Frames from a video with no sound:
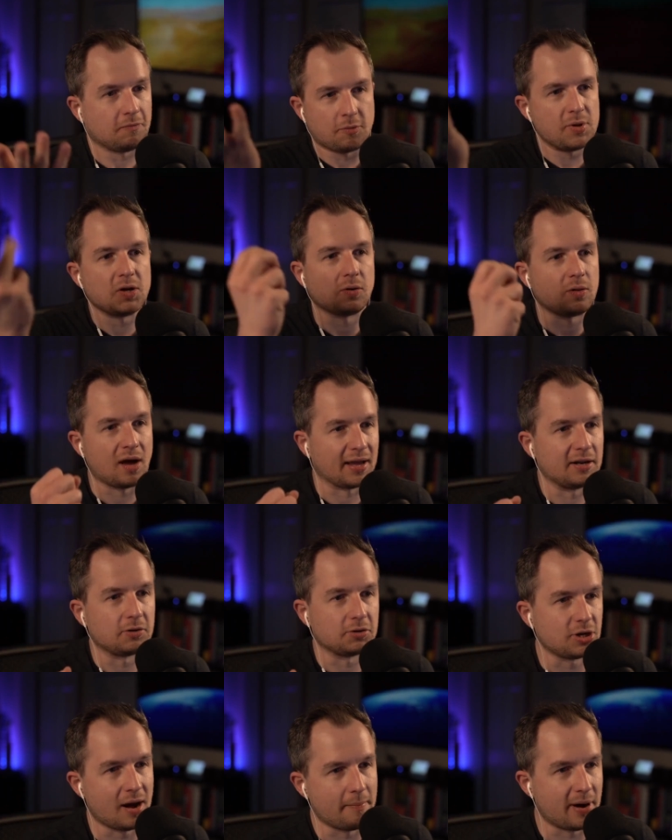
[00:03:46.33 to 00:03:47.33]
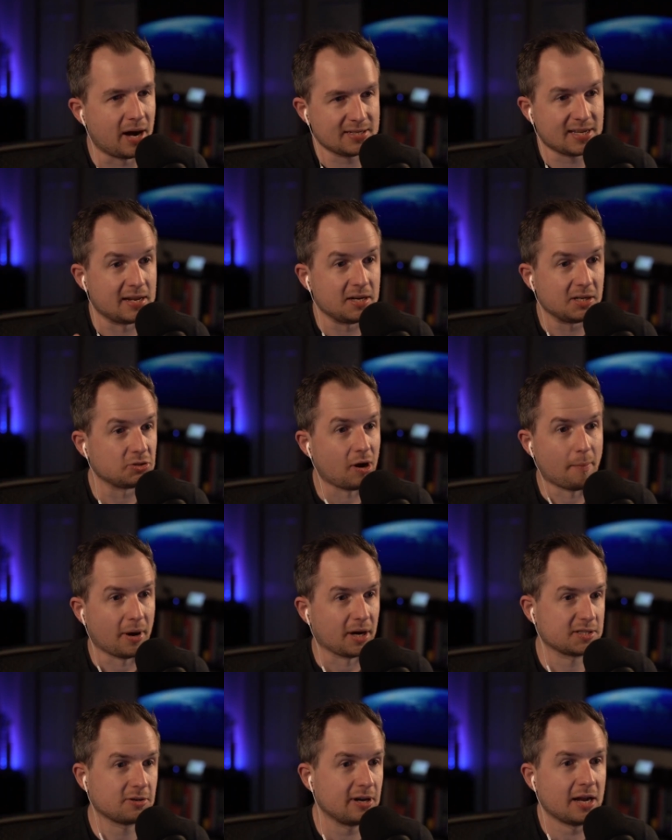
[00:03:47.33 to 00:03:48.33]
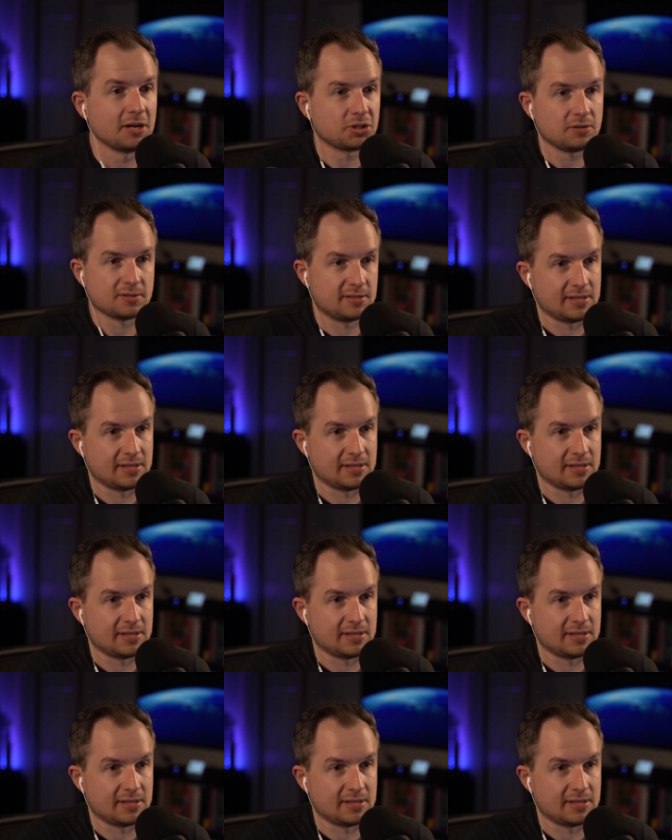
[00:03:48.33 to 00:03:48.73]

for me to log into Dropbox, I need Dropbox credentials.